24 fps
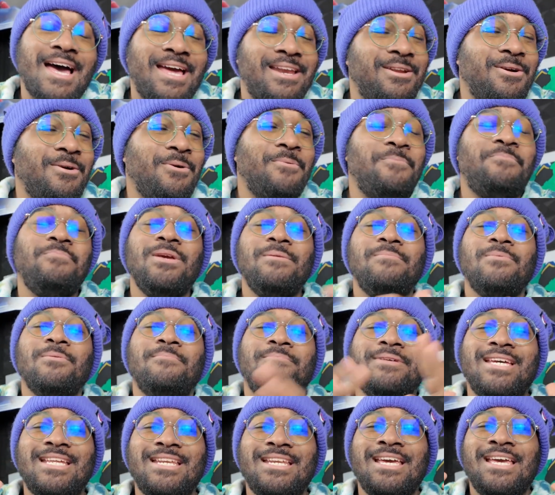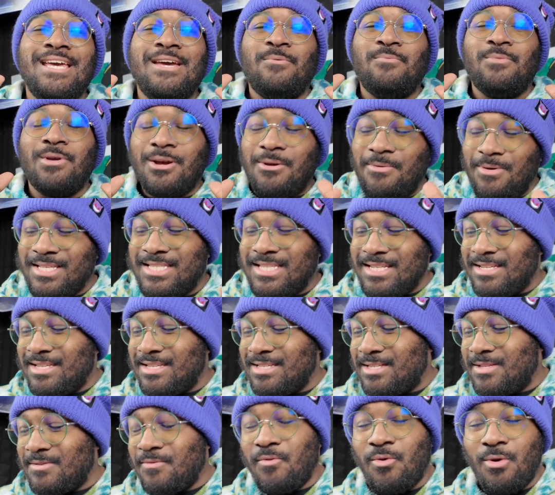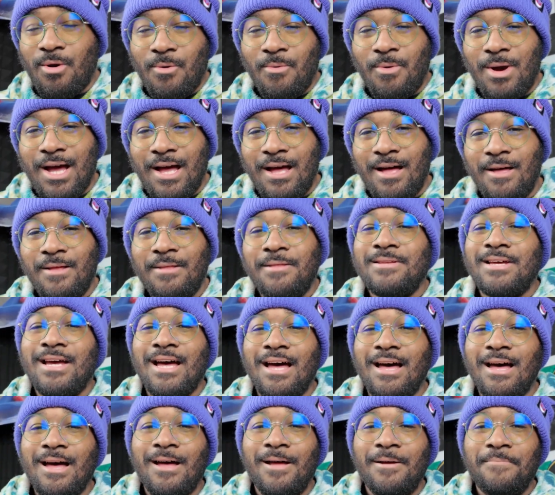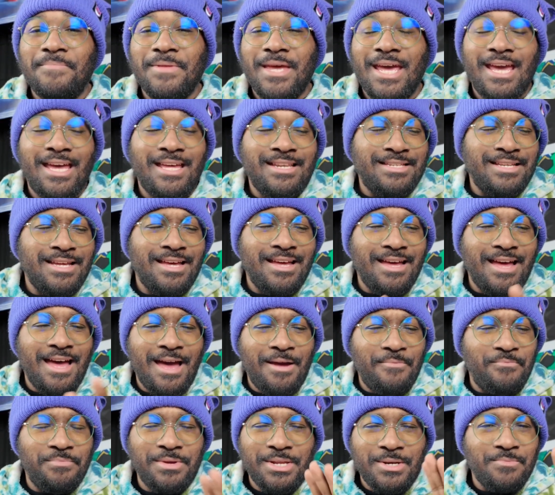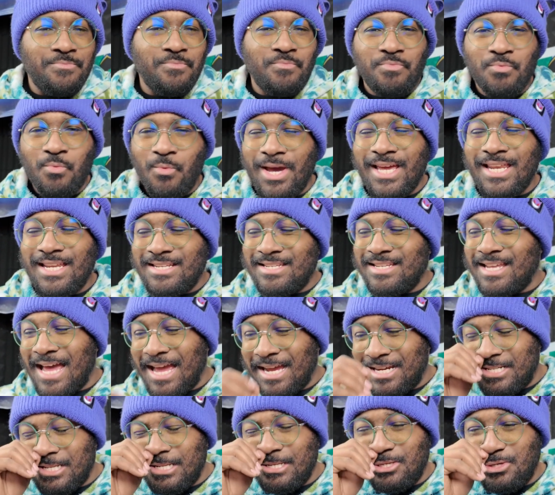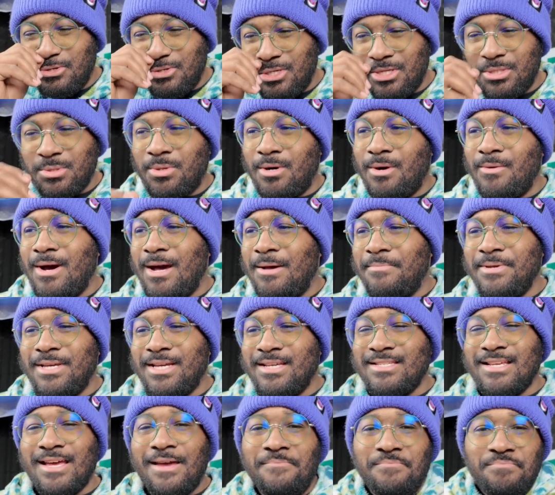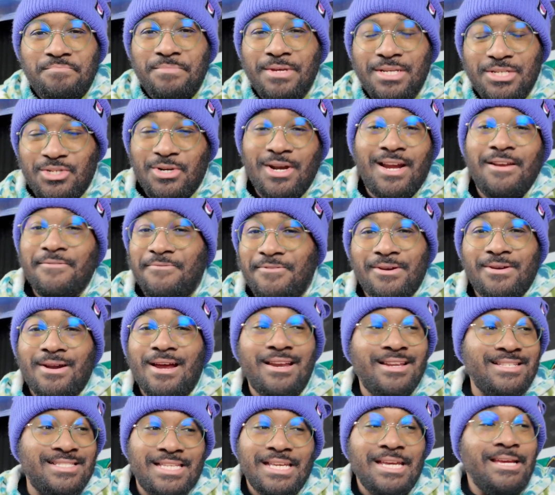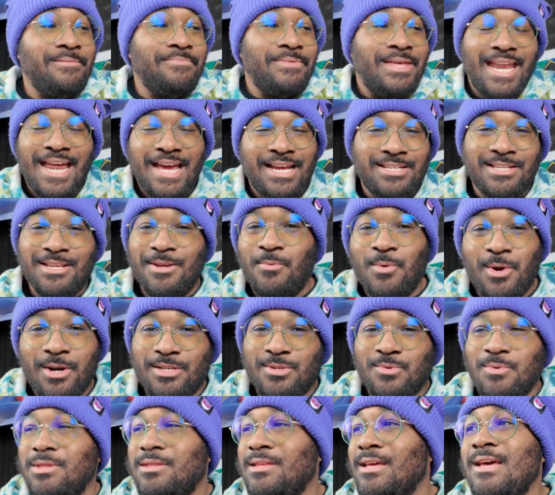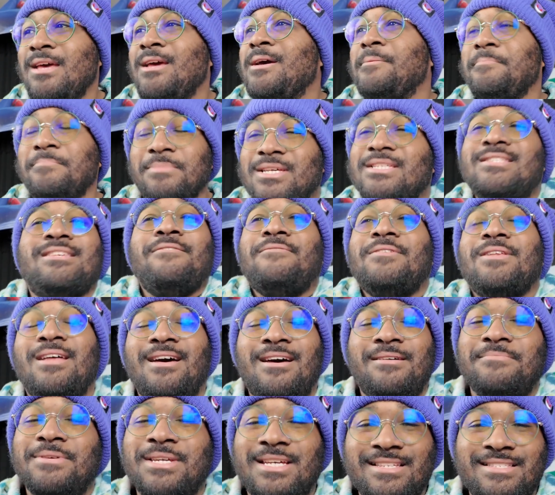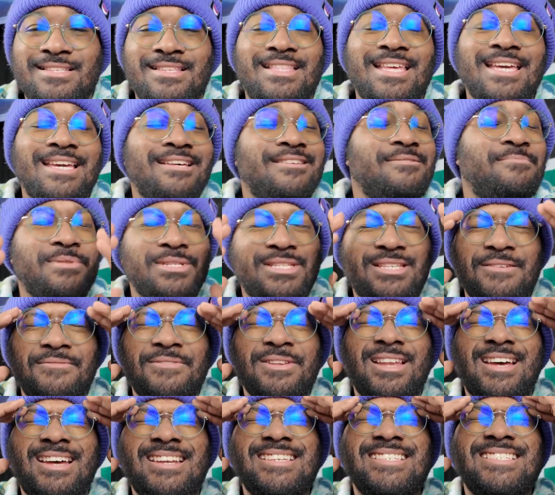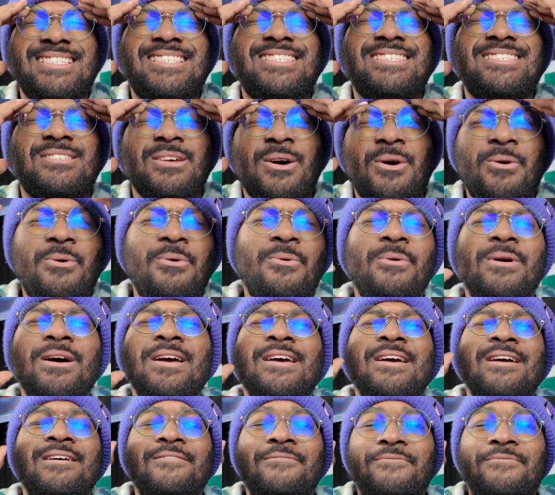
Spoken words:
I know people have been requesting this for a while, and I've been waiting to actually do this for a while because I've been trying to figure out a team that actually works with Blacephalon, because the thing is, Blacephalon is so